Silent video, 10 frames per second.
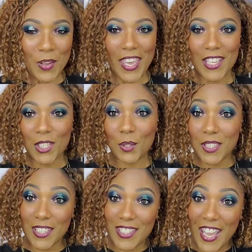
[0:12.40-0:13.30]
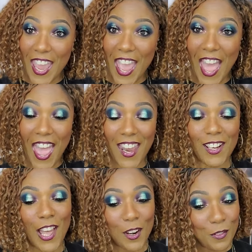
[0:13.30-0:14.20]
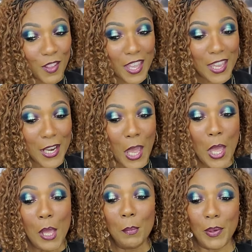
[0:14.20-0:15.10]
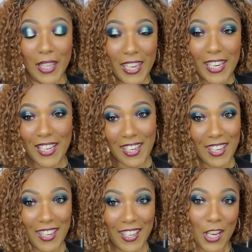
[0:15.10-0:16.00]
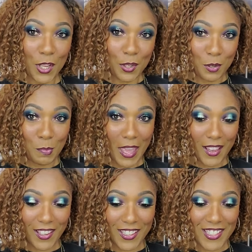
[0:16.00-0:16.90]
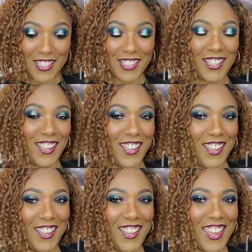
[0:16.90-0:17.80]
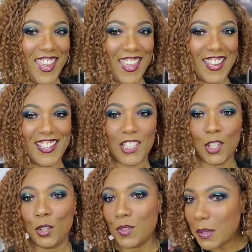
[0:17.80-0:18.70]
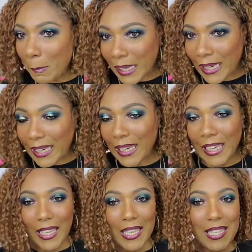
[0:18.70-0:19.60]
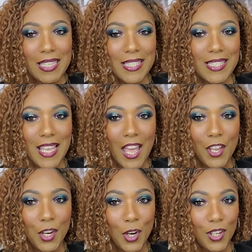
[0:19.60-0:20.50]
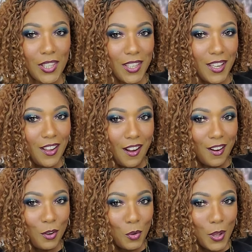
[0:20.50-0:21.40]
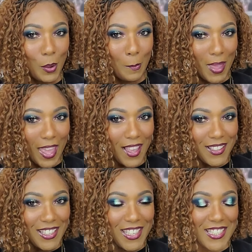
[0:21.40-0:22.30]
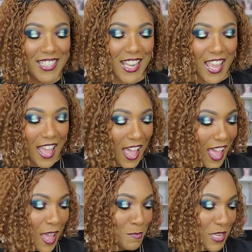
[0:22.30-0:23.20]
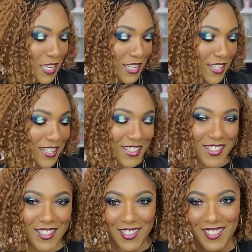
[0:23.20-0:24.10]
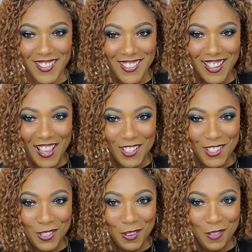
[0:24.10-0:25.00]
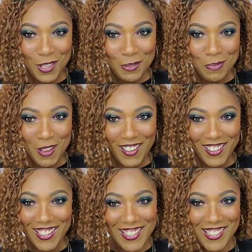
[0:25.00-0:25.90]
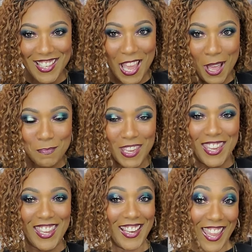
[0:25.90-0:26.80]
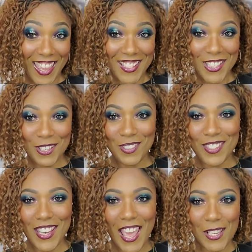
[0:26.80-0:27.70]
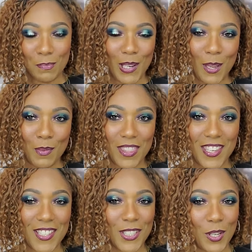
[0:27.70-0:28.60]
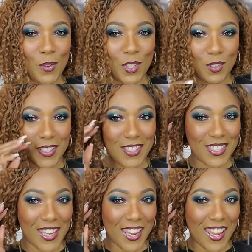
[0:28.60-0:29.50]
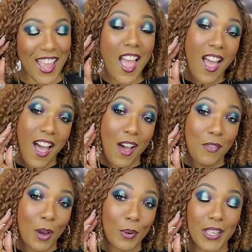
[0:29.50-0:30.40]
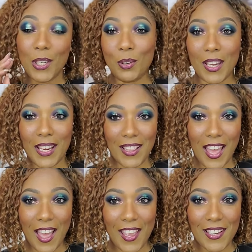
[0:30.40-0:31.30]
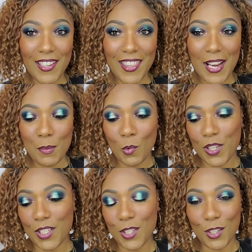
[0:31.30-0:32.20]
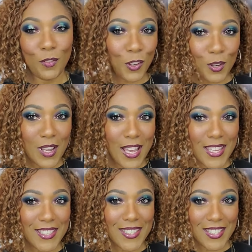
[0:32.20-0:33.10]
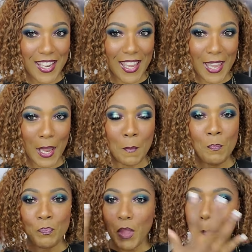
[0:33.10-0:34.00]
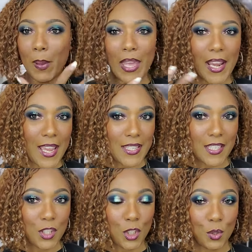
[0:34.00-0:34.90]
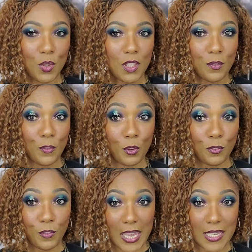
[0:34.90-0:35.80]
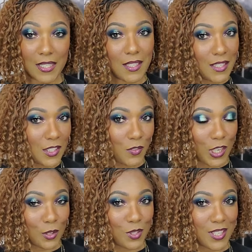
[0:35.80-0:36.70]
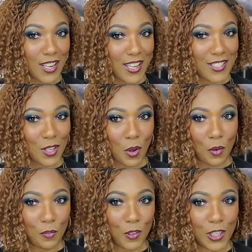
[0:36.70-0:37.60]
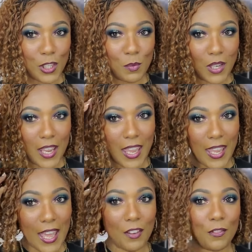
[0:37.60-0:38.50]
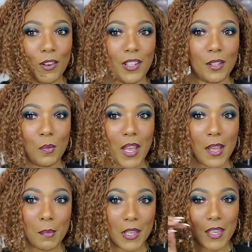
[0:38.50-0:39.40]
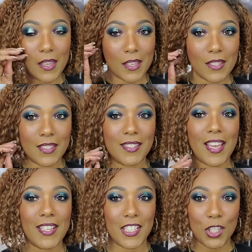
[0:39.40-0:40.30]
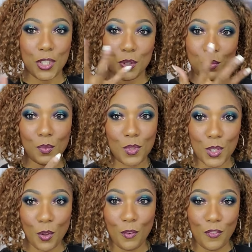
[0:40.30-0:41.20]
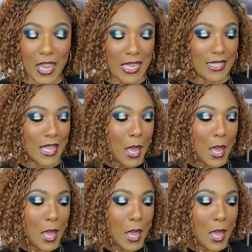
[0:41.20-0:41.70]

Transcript: Okay, so today I had a lot of fun playing in a new palette and it's new to me. This is the Unearthly Gargoyle palette. I mean, the color story for this palette, it just got me and I had to use it, had to play with it. So as you can see, I've already created the eye look that I'm going to do for you guys today but I did do this full face in this video today. So hopefully you wanna hang out for a little while because I did do this whole face.